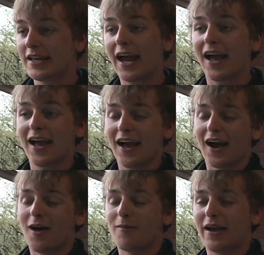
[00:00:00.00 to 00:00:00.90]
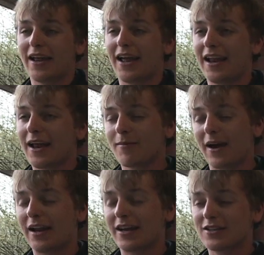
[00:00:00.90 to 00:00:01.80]
Yeah, and
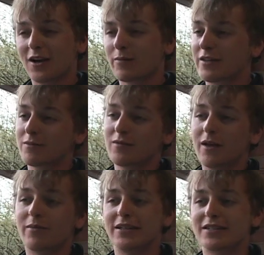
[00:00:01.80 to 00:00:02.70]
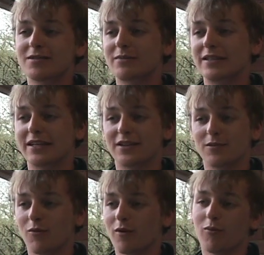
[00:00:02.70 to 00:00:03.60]
I talk about them a lot, but it doesn't mean that they're
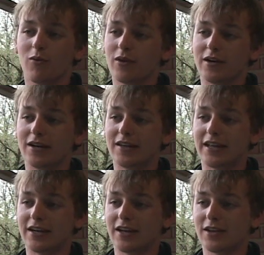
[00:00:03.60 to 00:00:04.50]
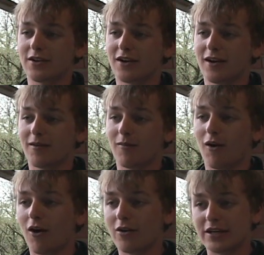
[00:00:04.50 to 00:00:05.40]
more important than another.
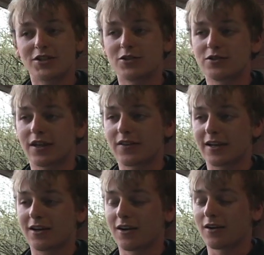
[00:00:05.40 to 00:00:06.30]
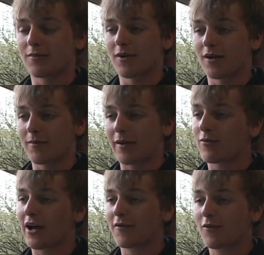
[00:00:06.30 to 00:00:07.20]
All issues, I think, on my
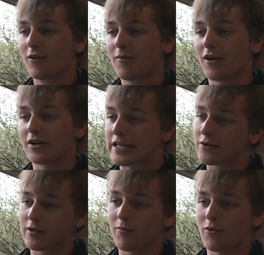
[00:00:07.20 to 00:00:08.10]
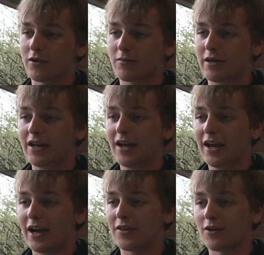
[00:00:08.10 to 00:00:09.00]
platform are equally important to me,
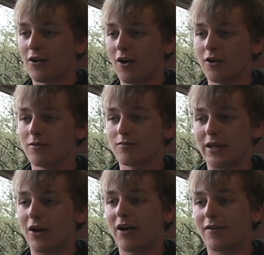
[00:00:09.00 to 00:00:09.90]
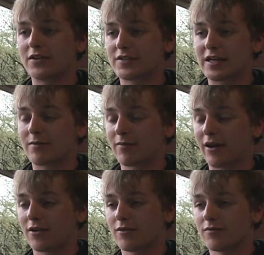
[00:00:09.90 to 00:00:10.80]
and they all have the same
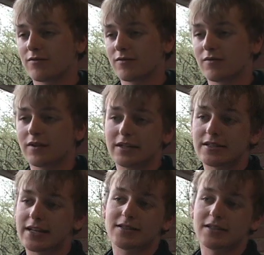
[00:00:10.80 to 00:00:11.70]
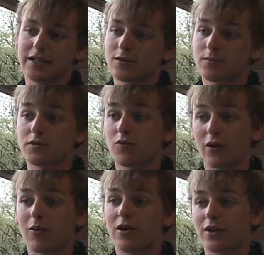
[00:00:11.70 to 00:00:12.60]
amount of intensity in terms of what
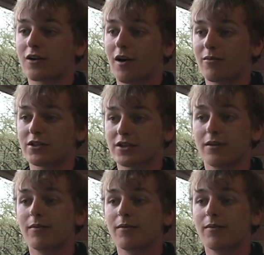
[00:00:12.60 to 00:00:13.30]
I want to accomplish.